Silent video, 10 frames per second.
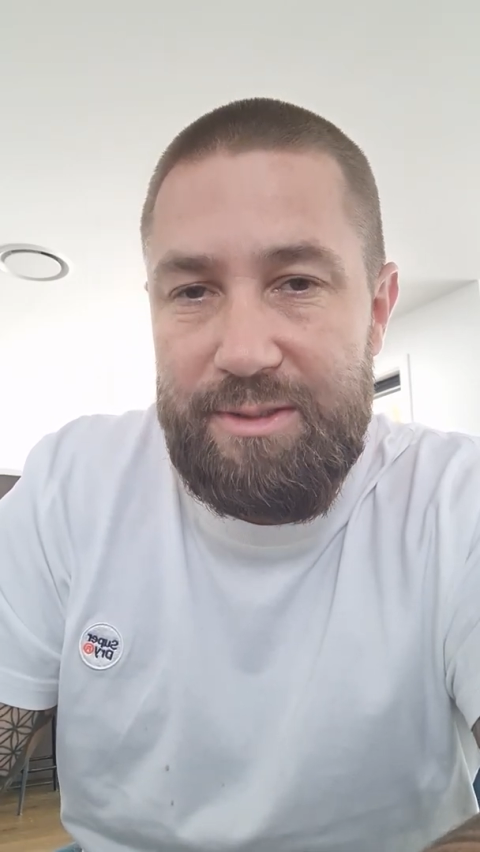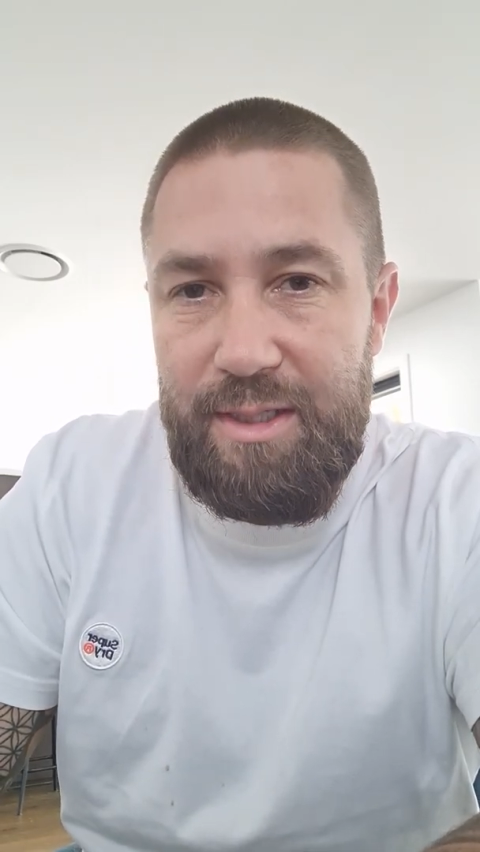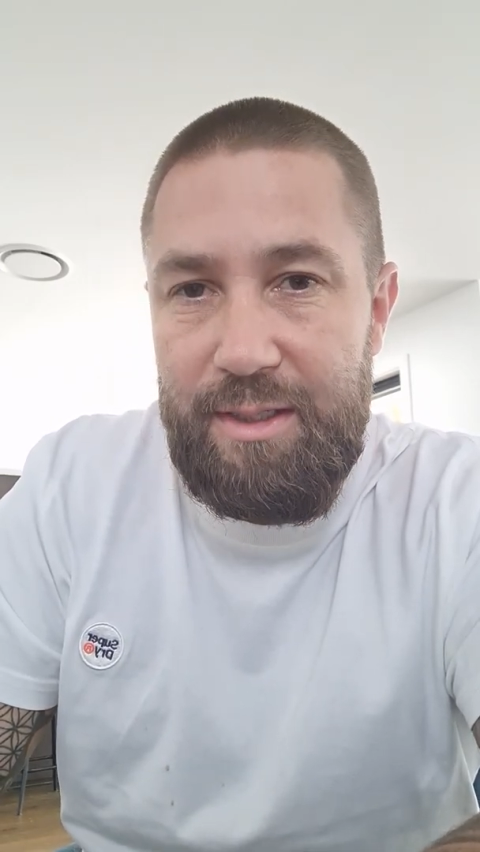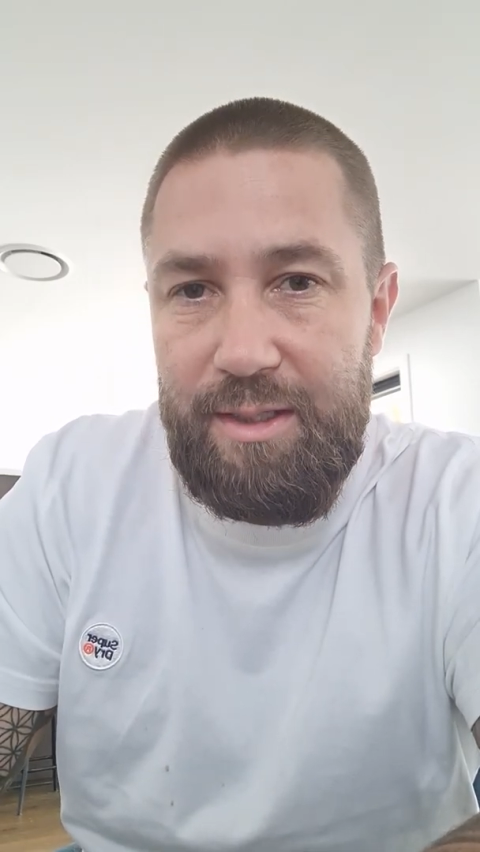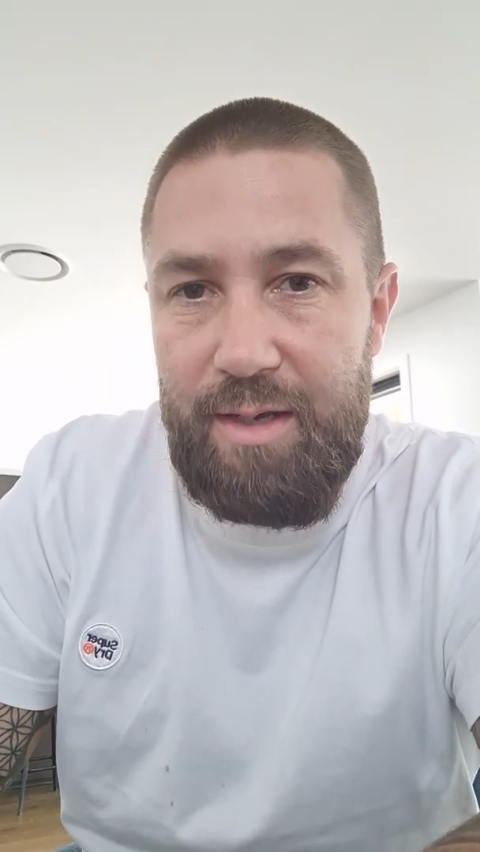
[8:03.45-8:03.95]

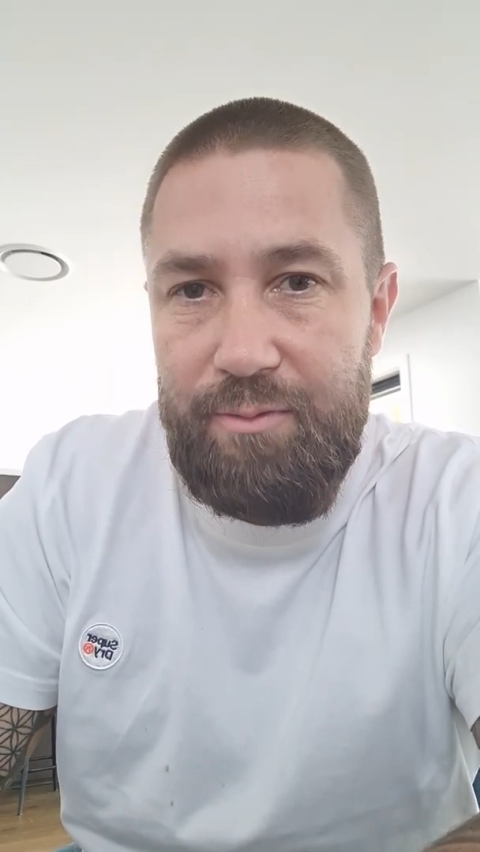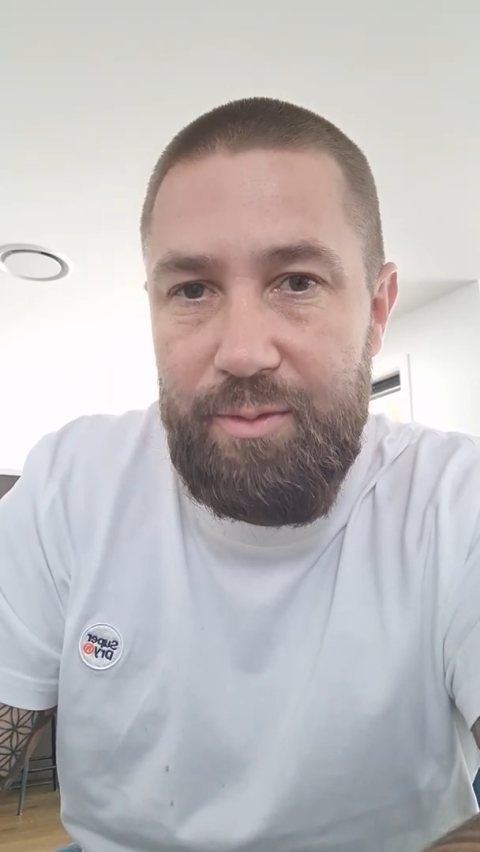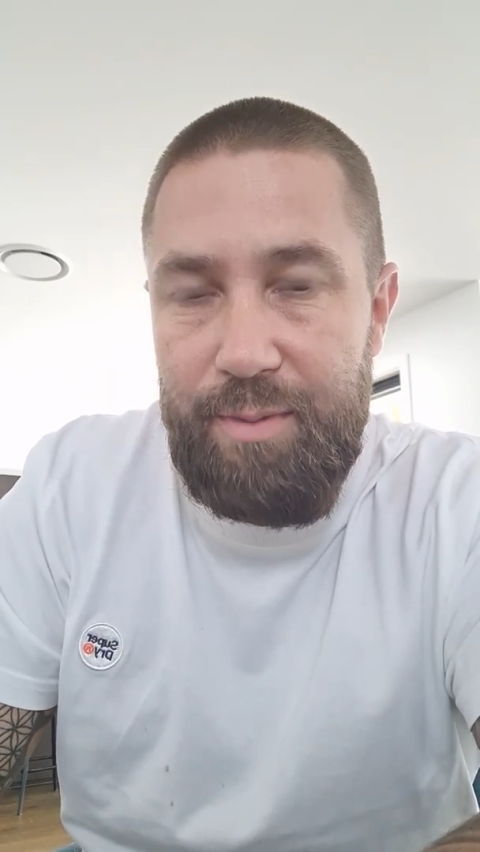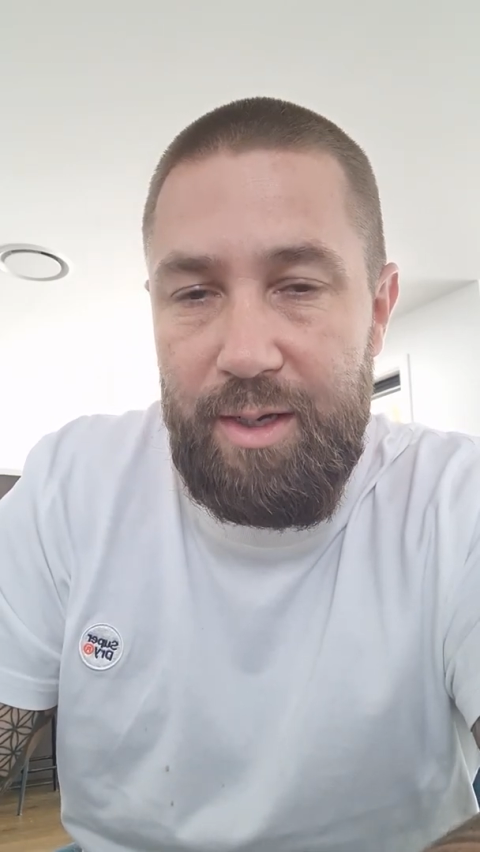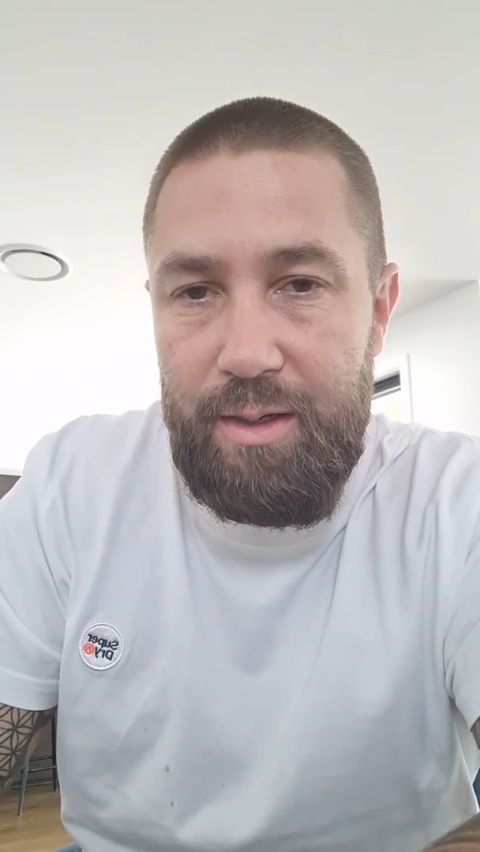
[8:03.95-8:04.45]
taking that for
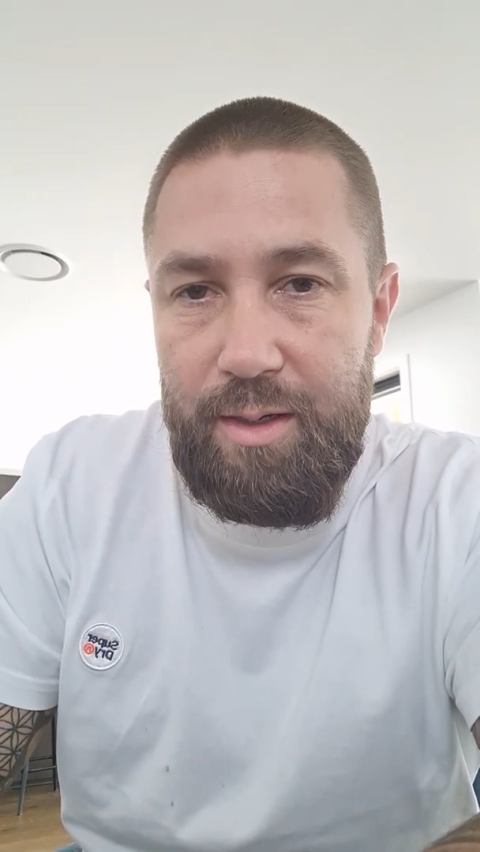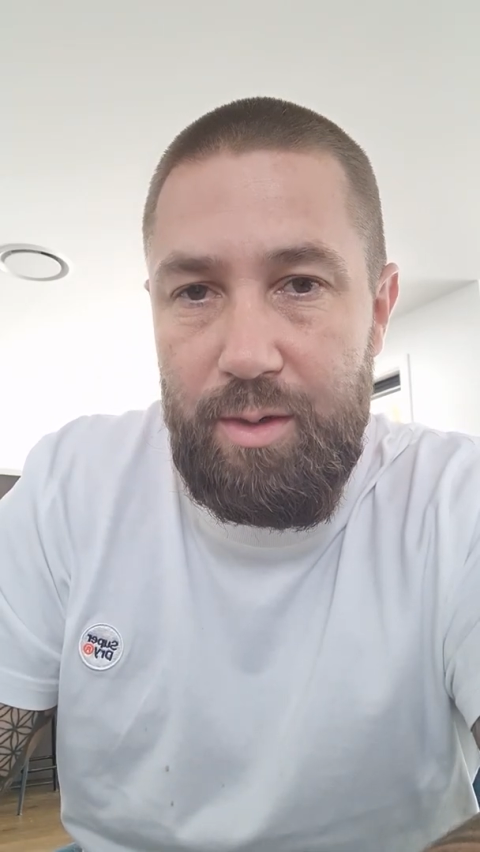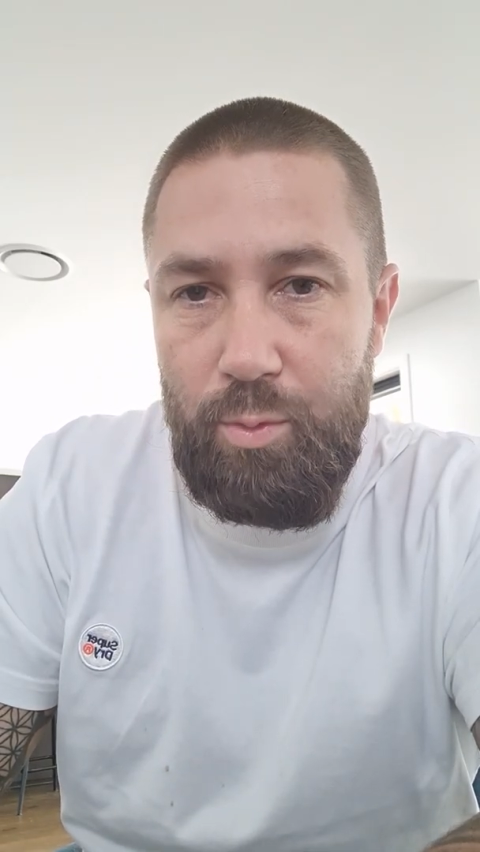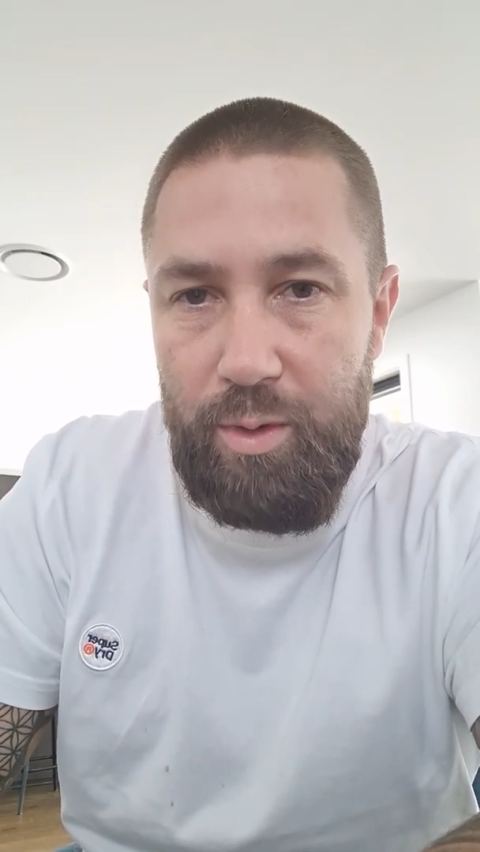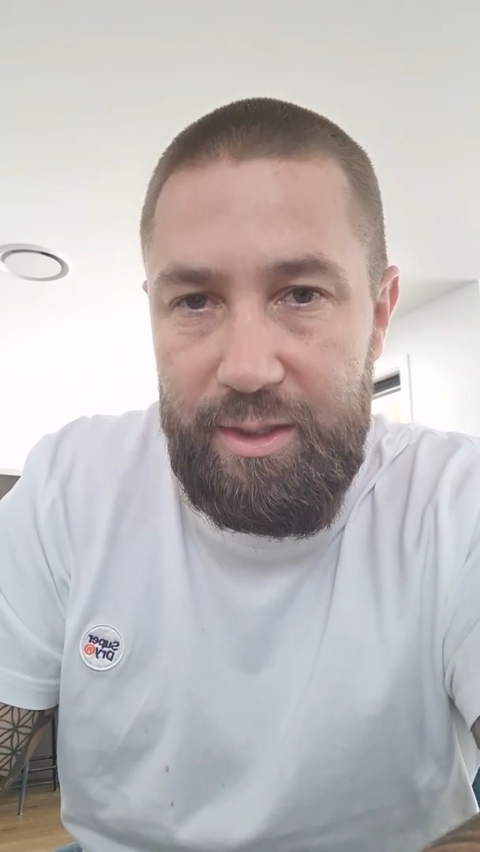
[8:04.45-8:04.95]
about
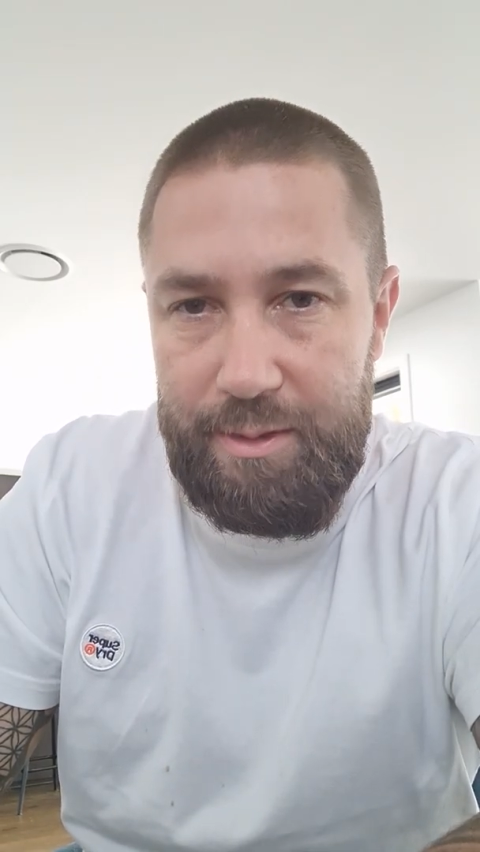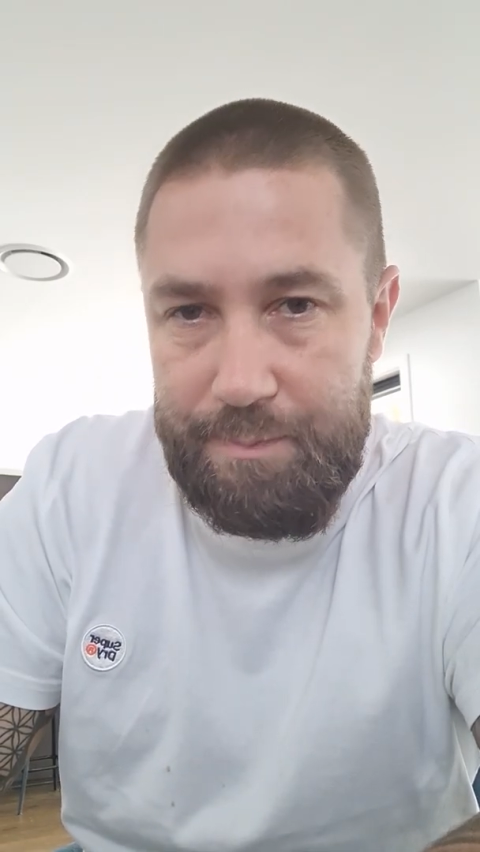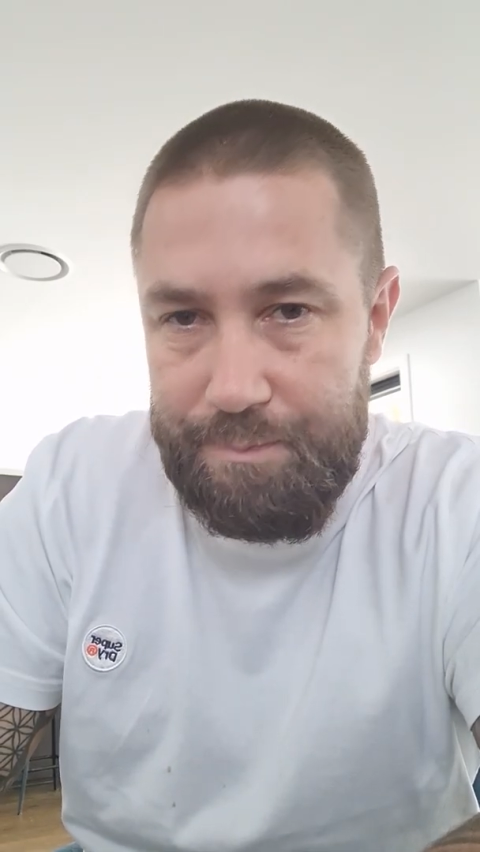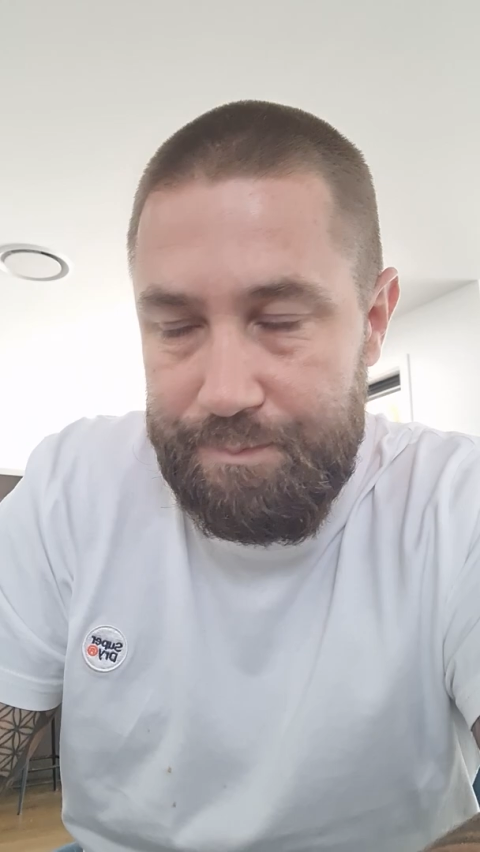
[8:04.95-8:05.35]
a week.